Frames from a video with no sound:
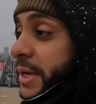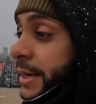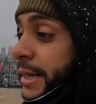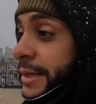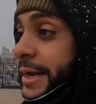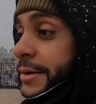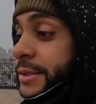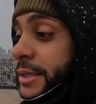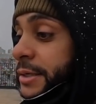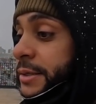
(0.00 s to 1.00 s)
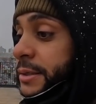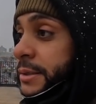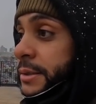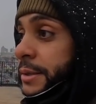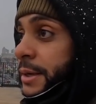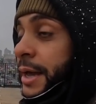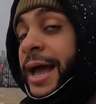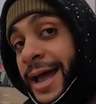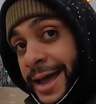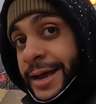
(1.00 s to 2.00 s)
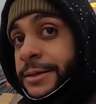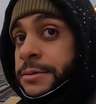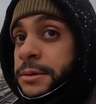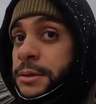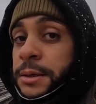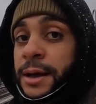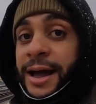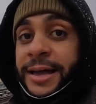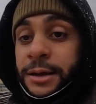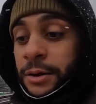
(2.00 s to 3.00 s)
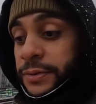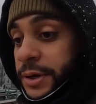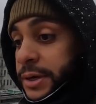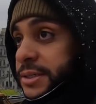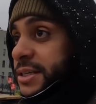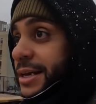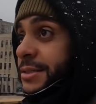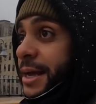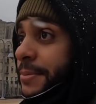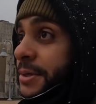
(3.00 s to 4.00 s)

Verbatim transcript: Yeah, got the guarantee. And I hit on the sneakers app